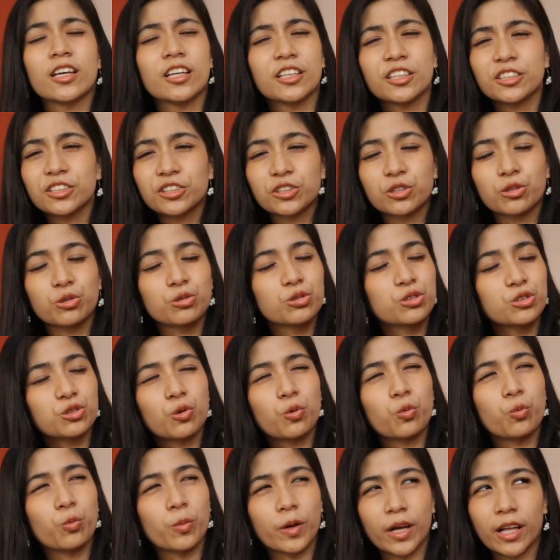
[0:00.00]
It just goes
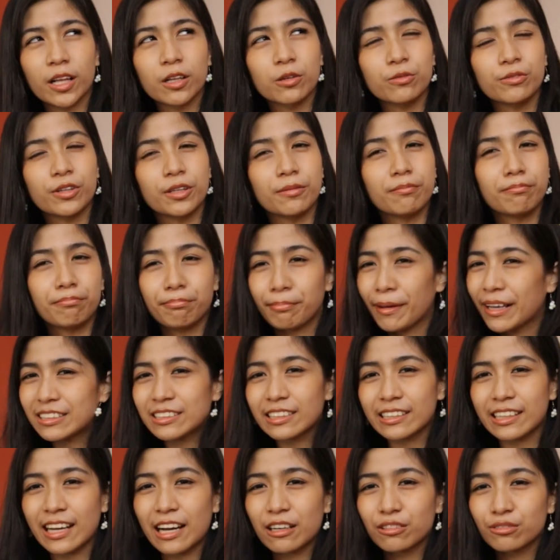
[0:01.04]
so well with
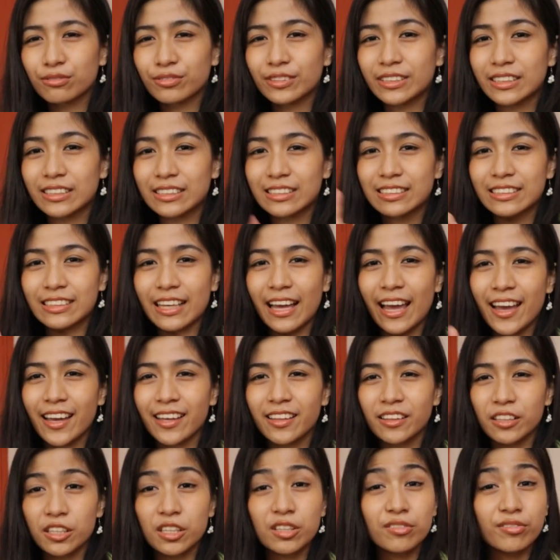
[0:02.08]
basic outfits
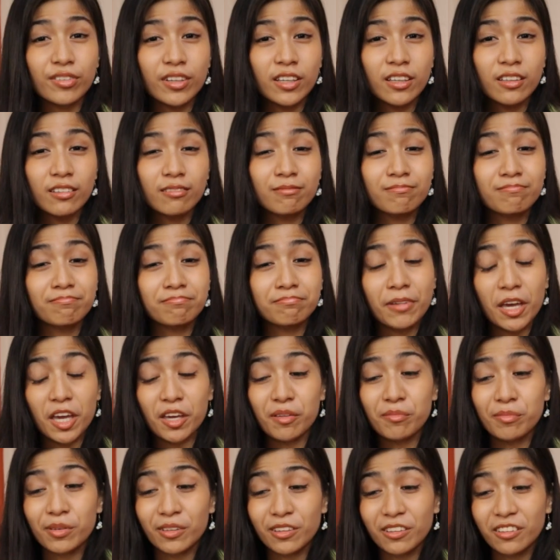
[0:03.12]
and even
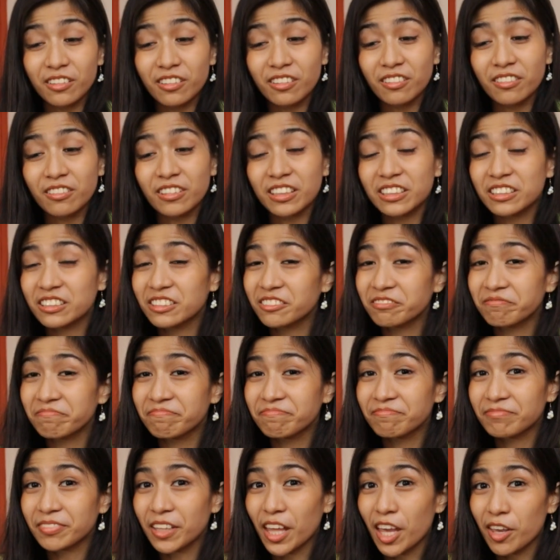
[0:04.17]
maybe a um,
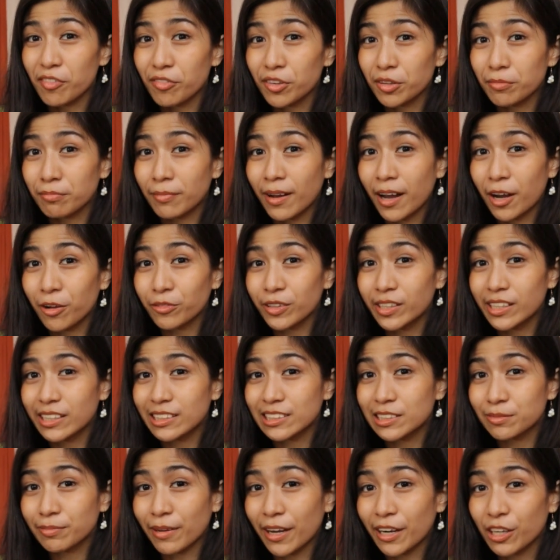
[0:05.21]
David Bowie
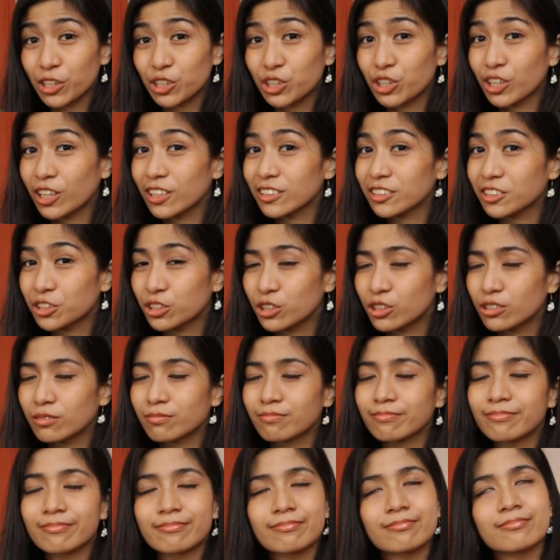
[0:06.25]
inspired
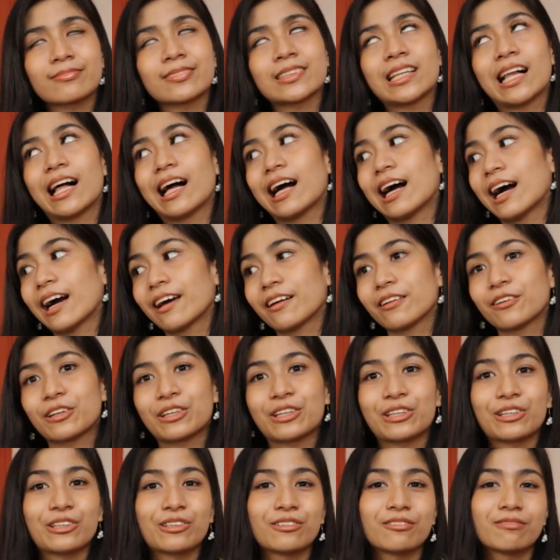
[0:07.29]
costume. I don't
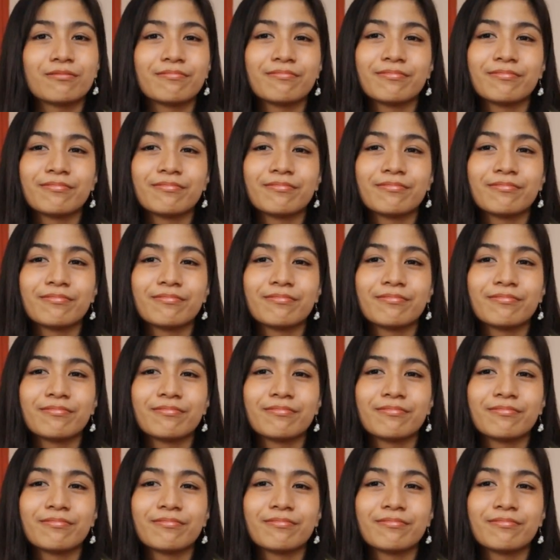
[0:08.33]
know.